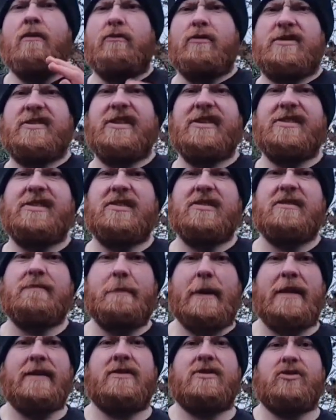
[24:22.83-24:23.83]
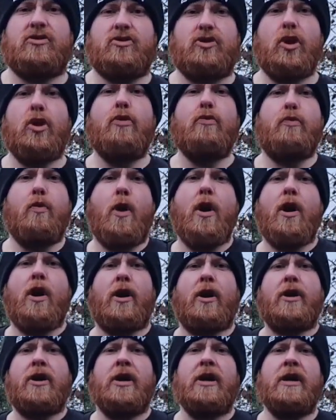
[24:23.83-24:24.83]
Resistance bands do
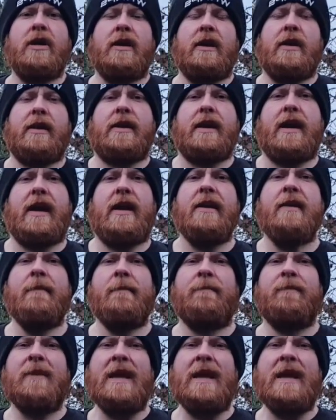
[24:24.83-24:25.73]
work, okay?